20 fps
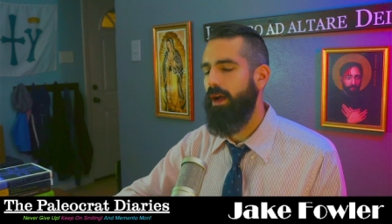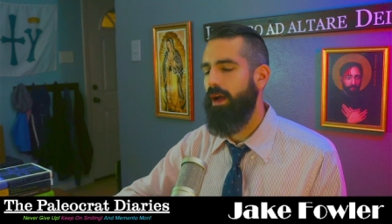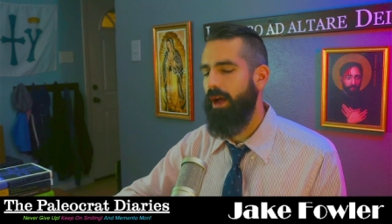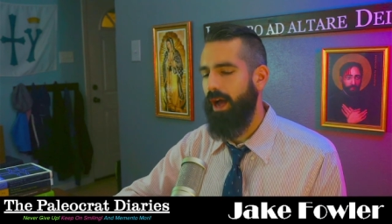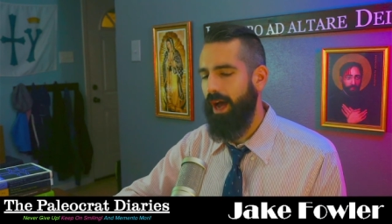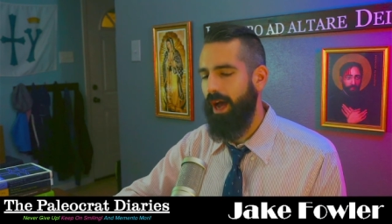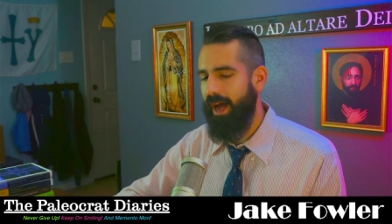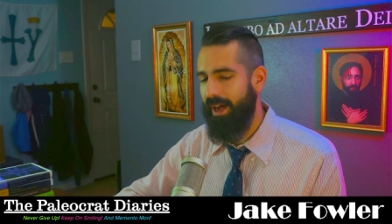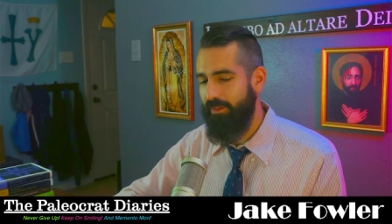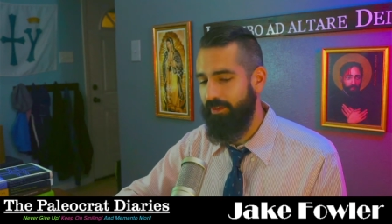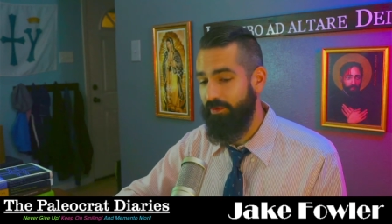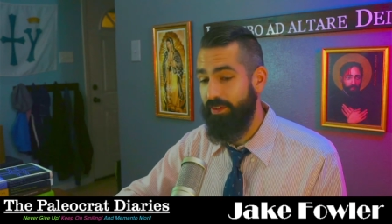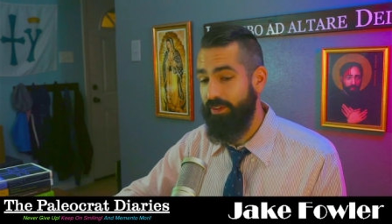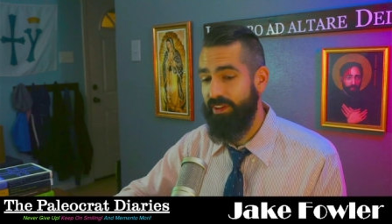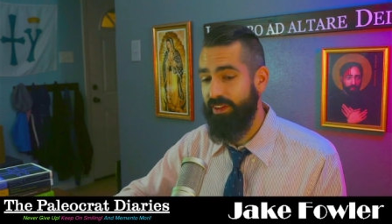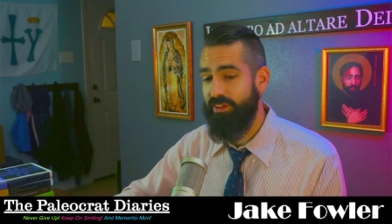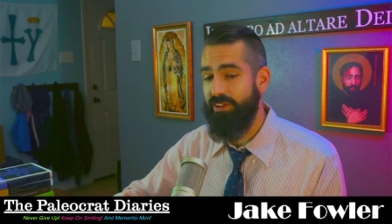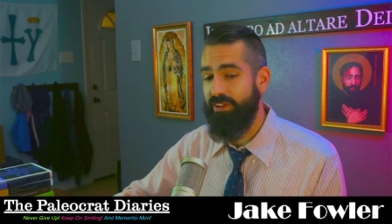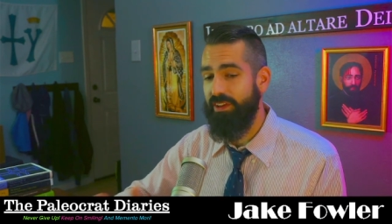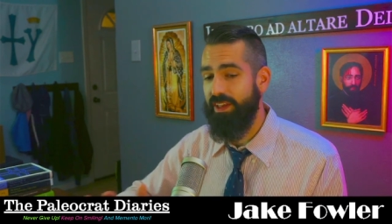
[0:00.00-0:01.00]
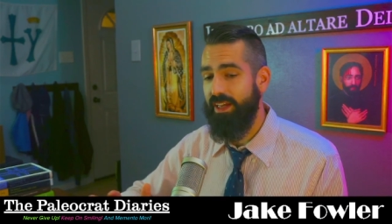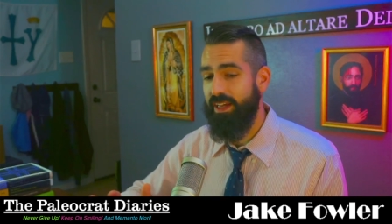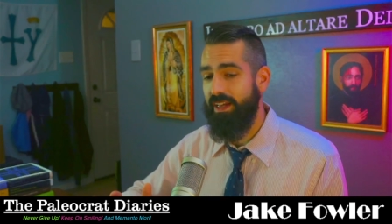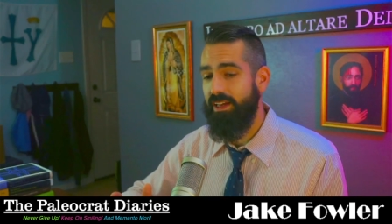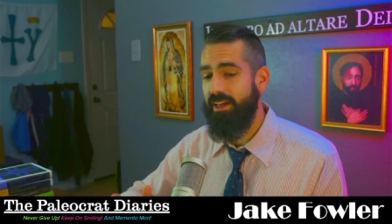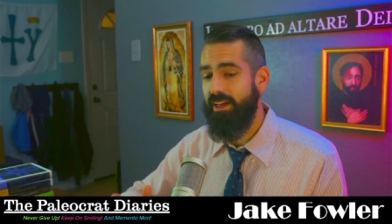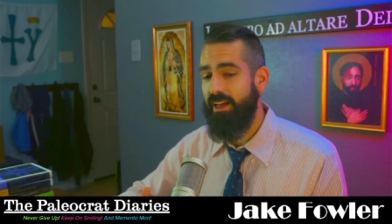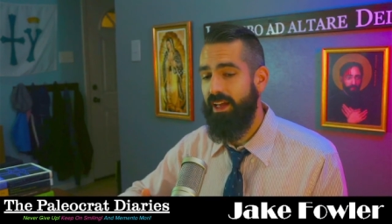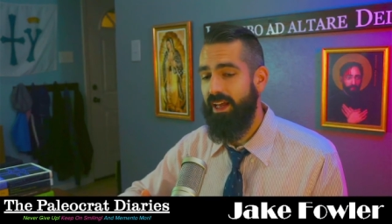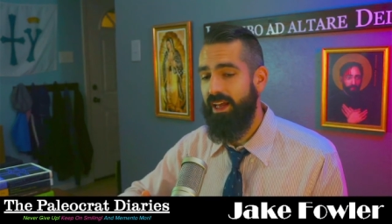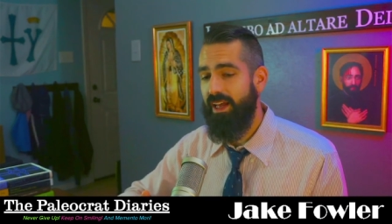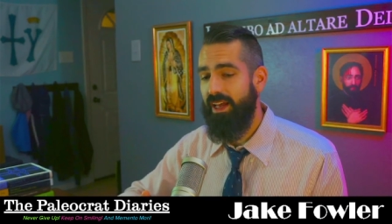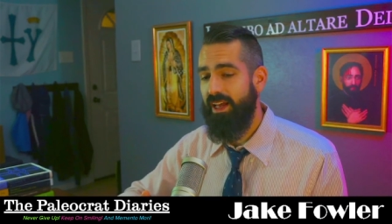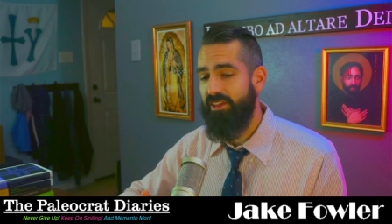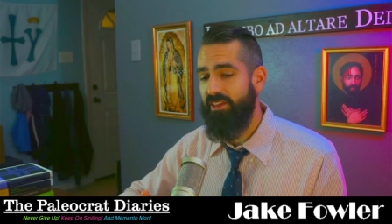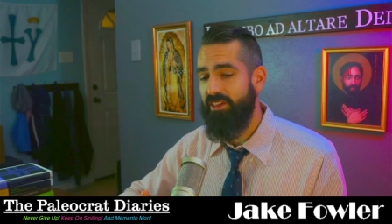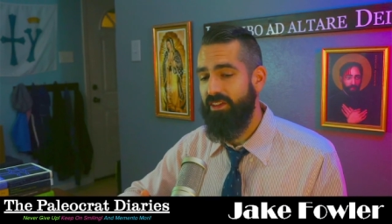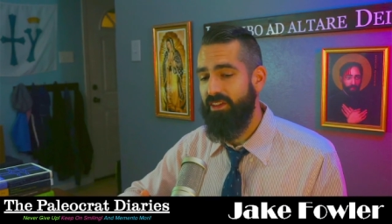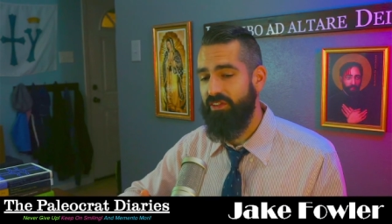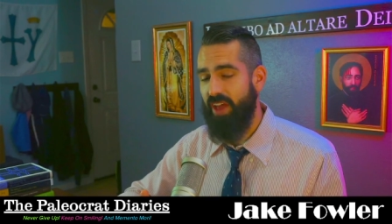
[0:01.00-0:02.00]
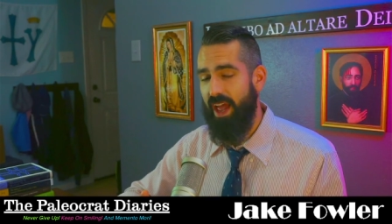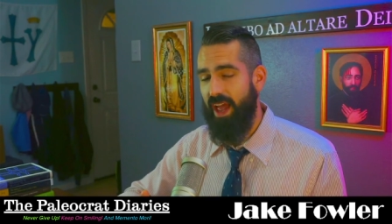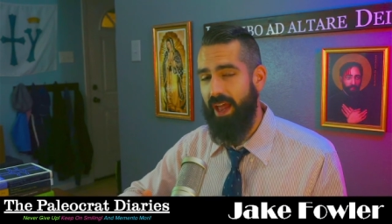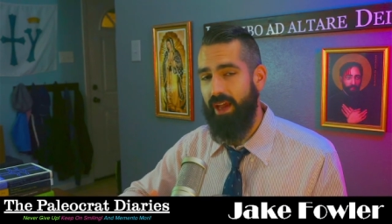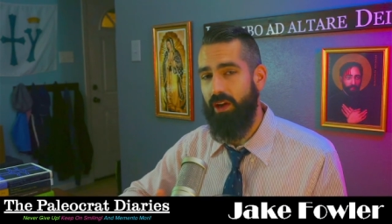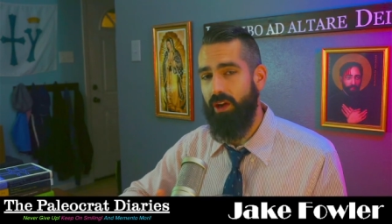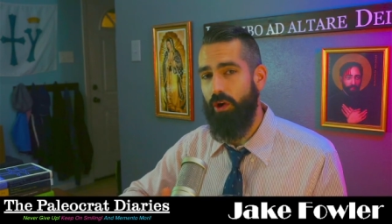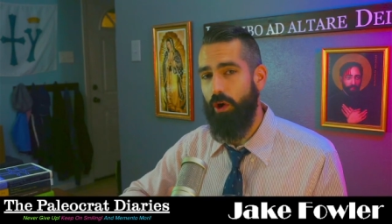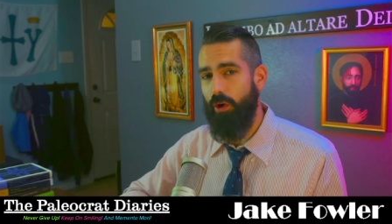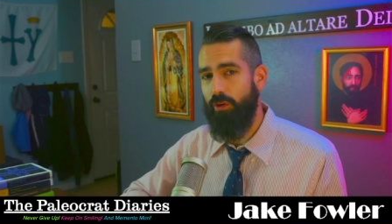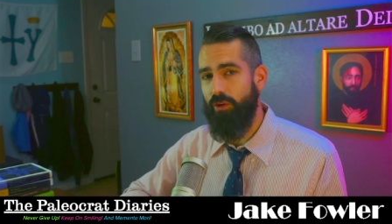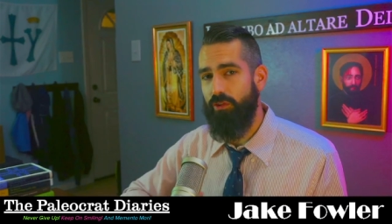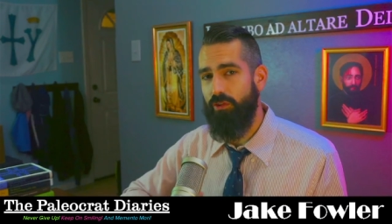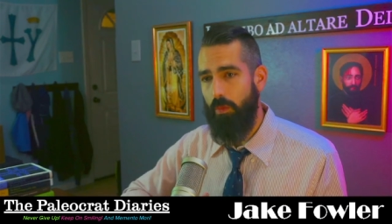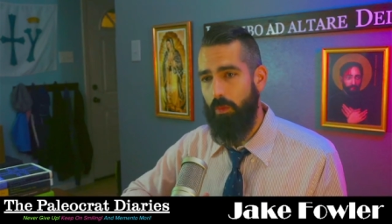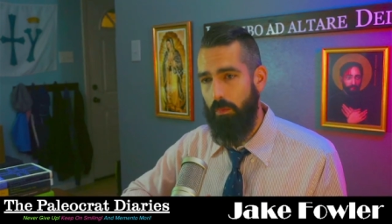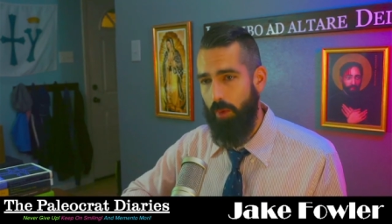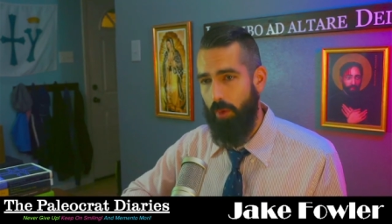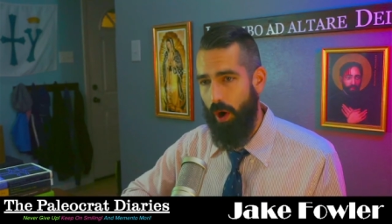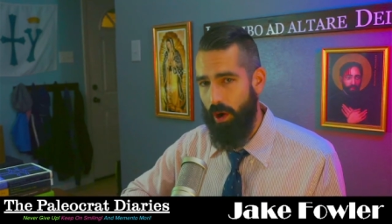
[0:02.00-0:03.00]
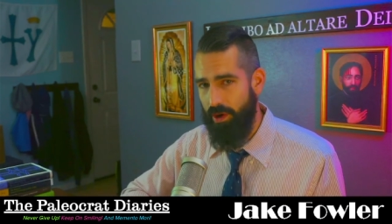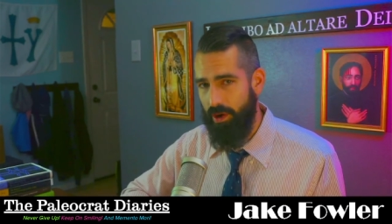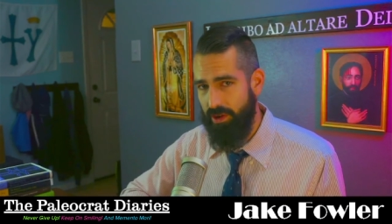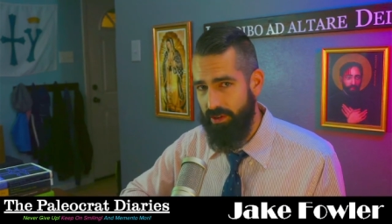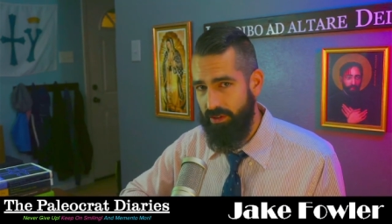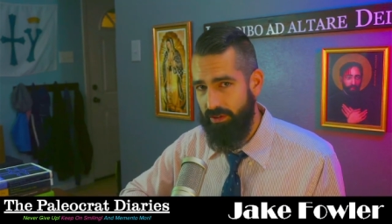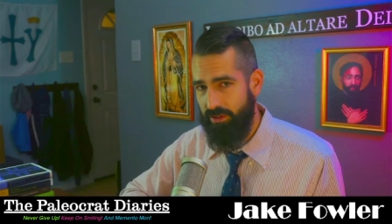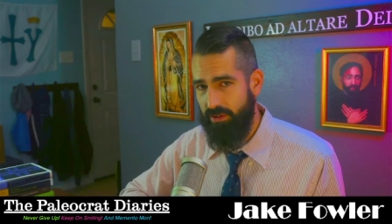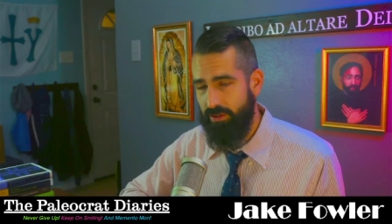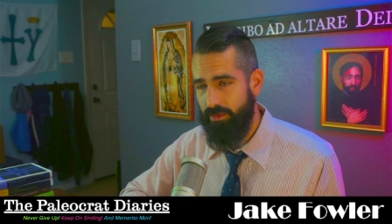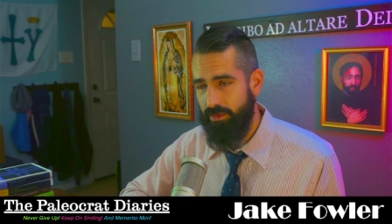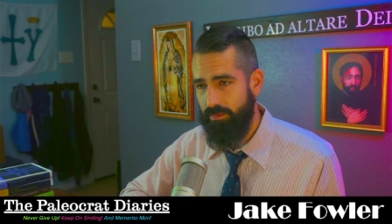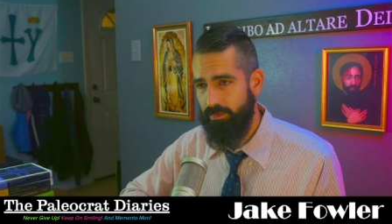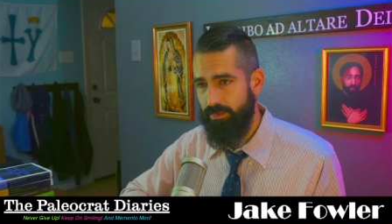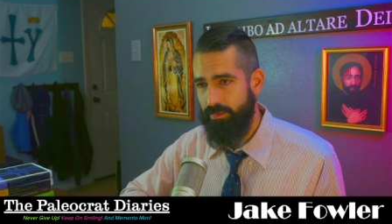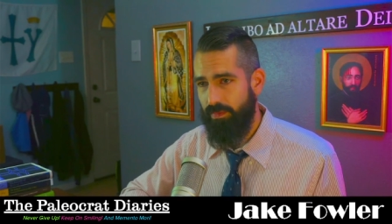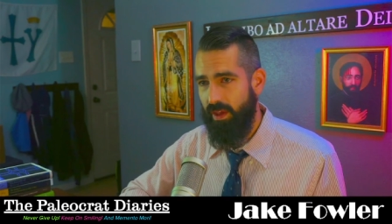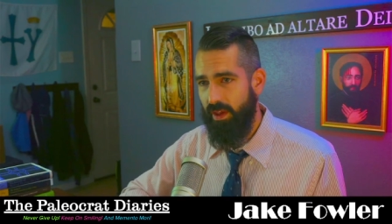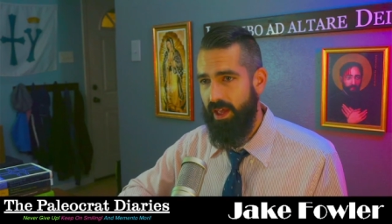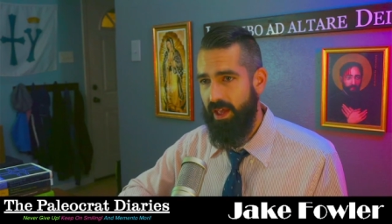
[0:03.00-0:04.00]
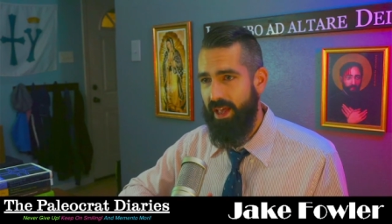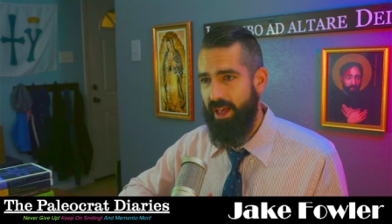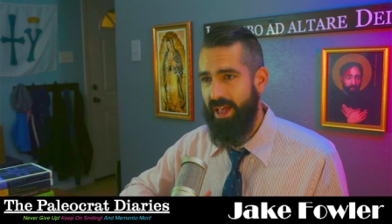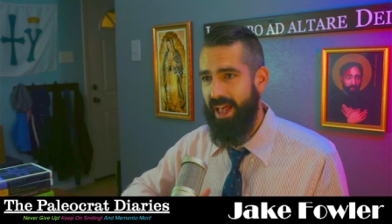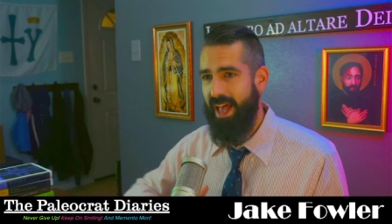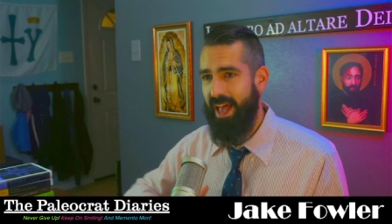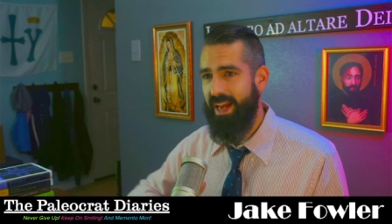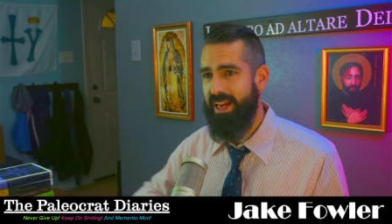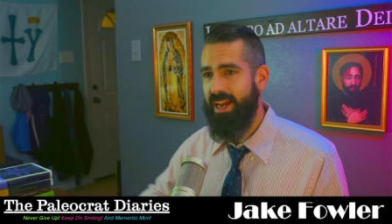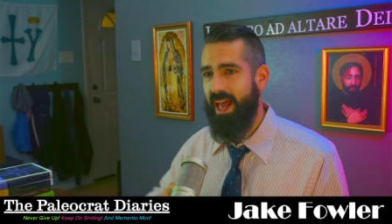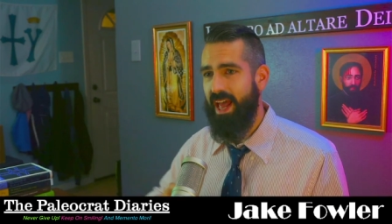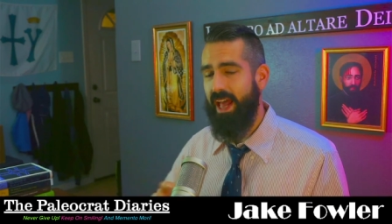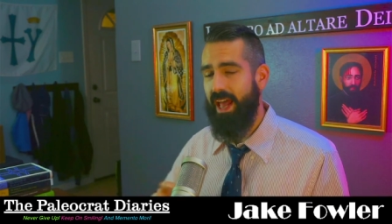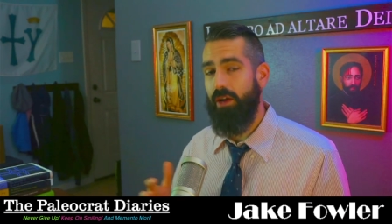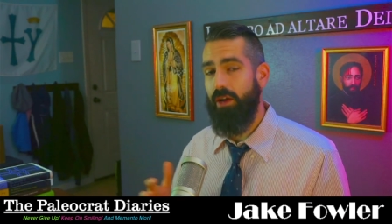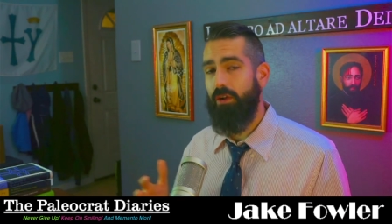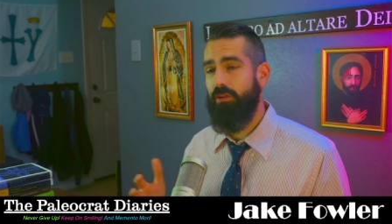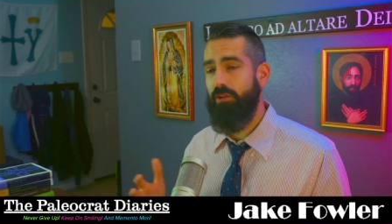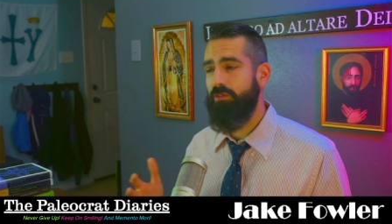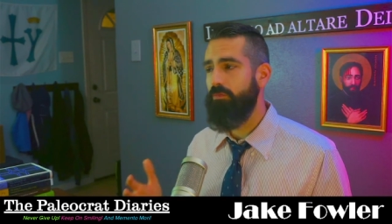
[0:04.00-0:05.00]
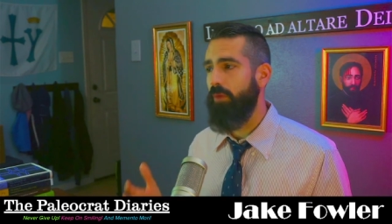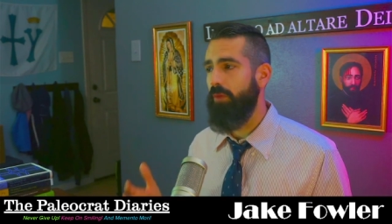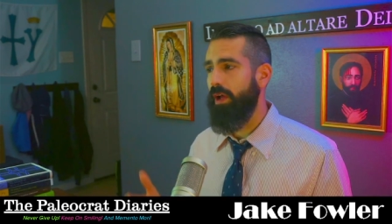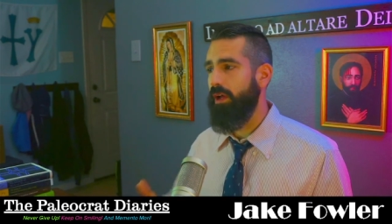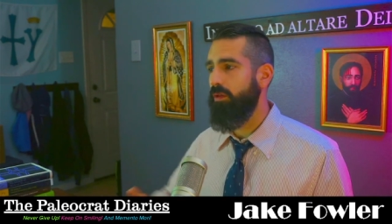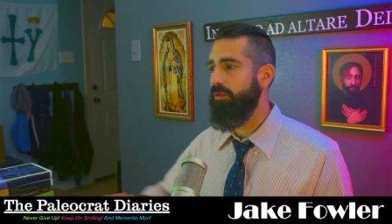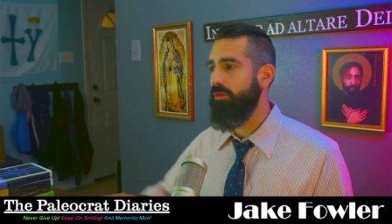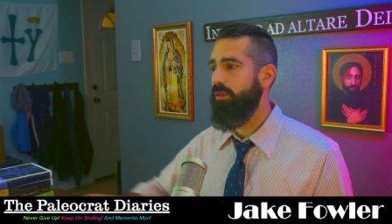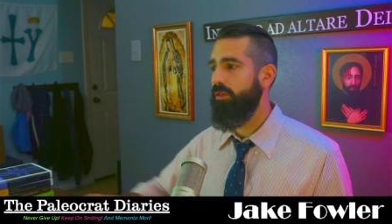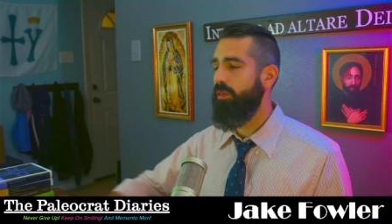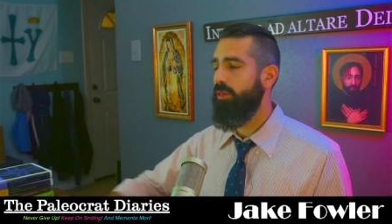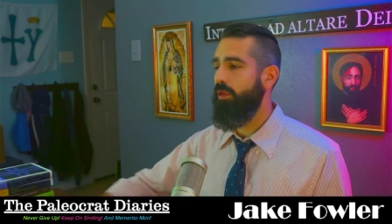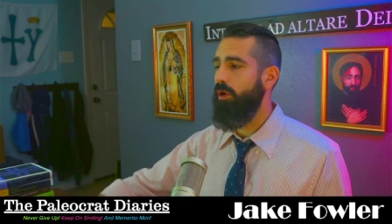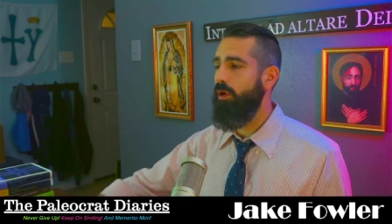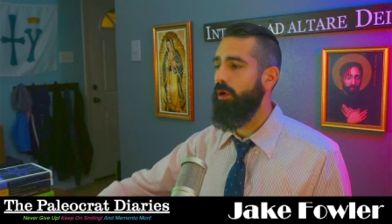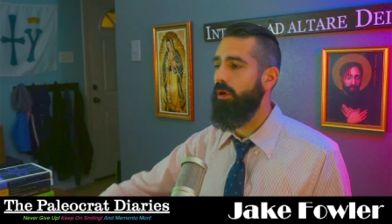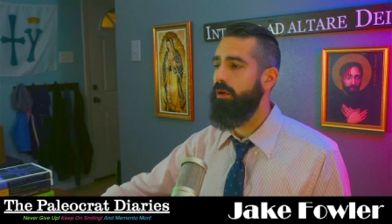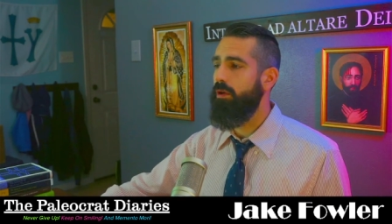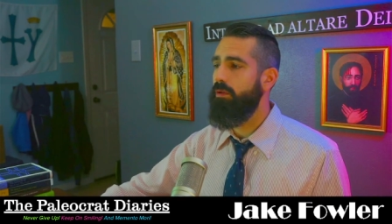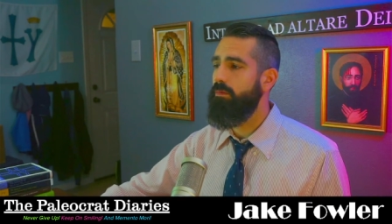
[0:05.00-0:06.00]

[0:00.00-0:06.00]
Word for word: Obviously, this angers Bardas, and it angers Michael III.